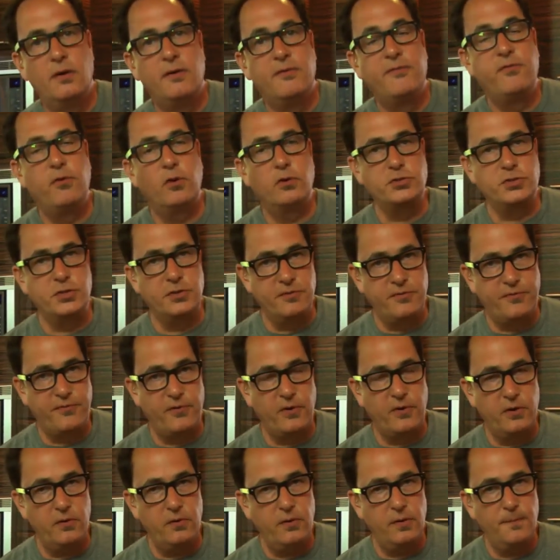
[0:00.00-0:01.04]
Frozen
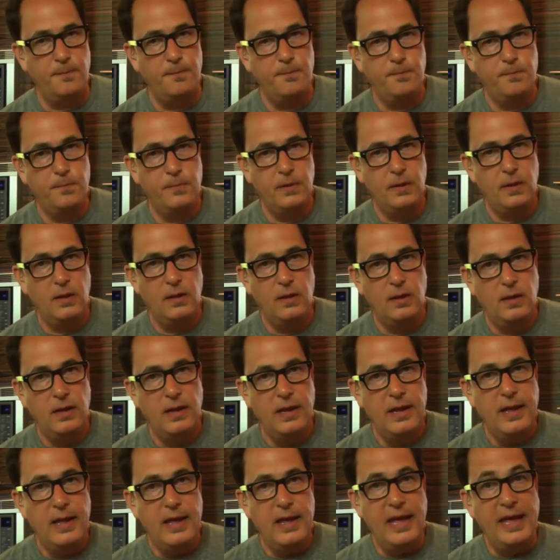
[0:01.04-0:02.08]
fruit
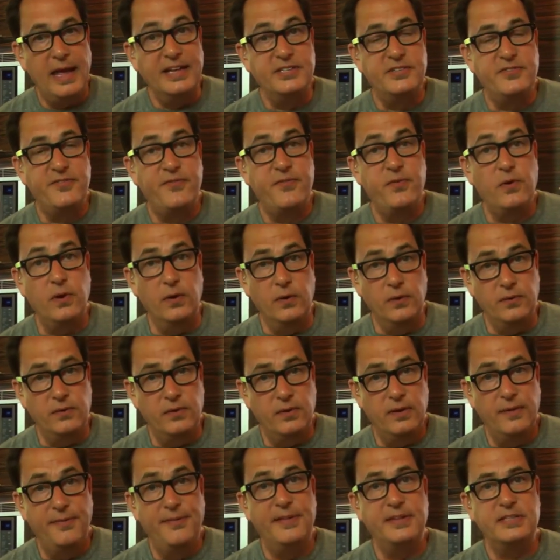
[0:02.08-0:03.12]
is
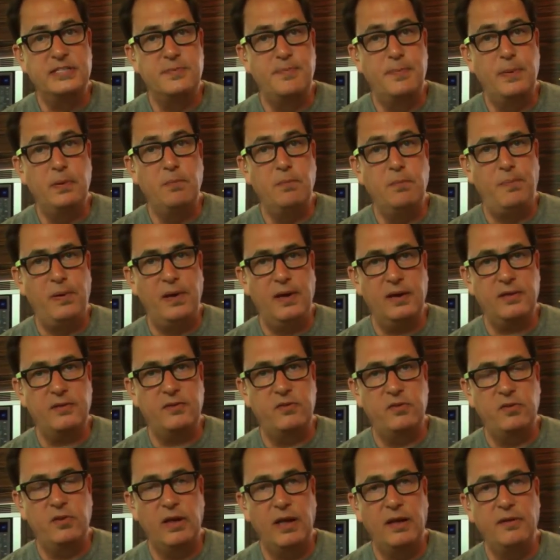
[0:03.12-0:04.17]
fruit that's been
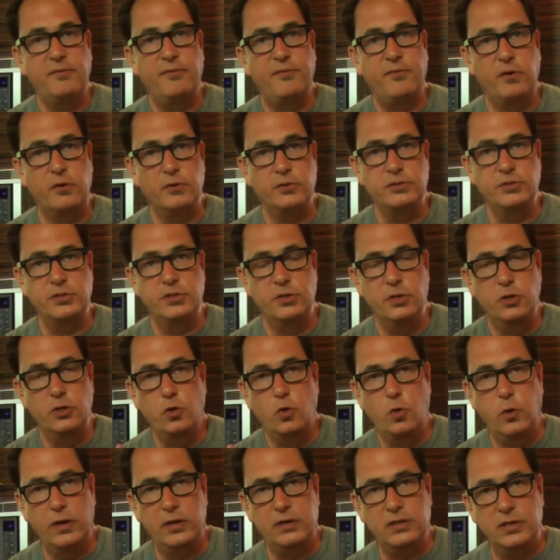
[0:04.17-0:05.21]
picked and frozen
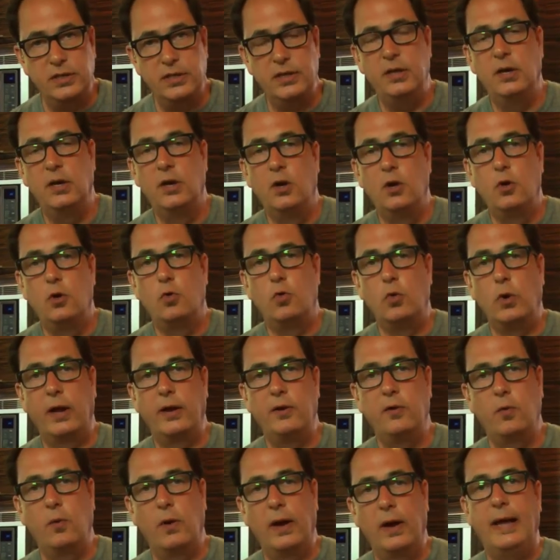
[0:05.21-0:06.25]
quickly
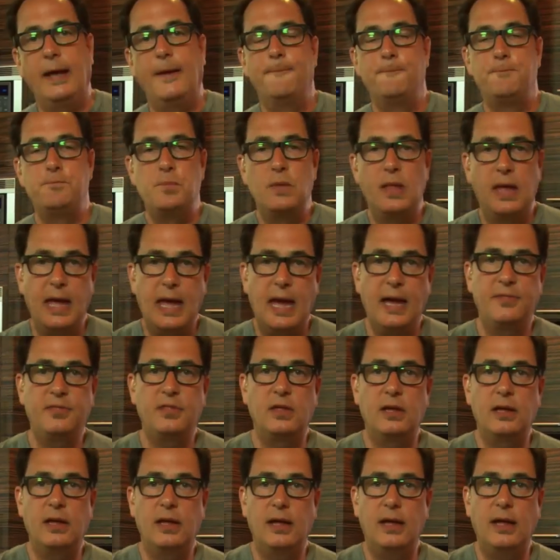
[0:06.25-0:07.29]
right away.
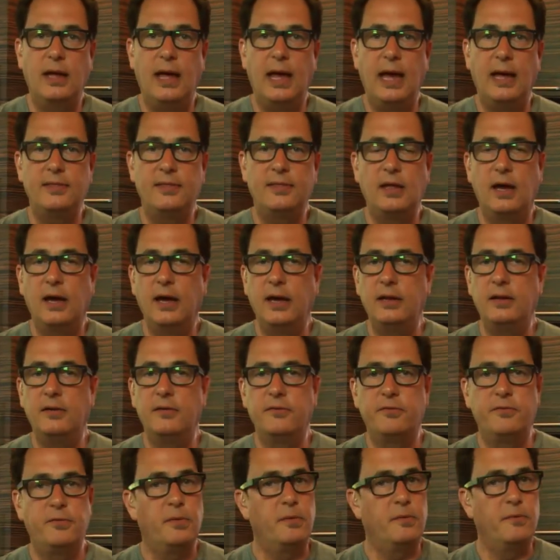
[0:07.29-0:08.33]
Flash frozen. At the height
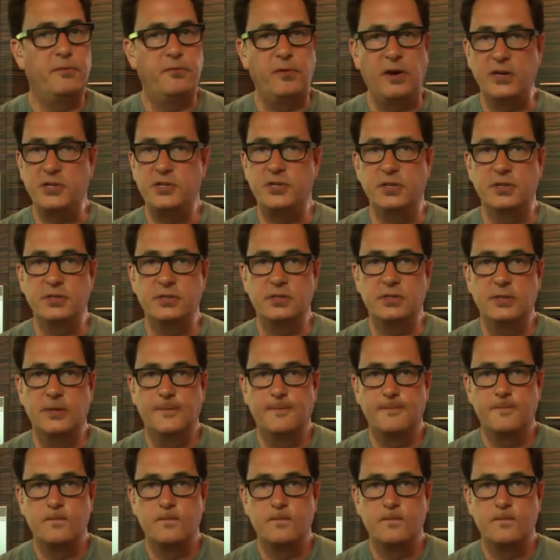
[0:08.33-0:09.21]
of freshness.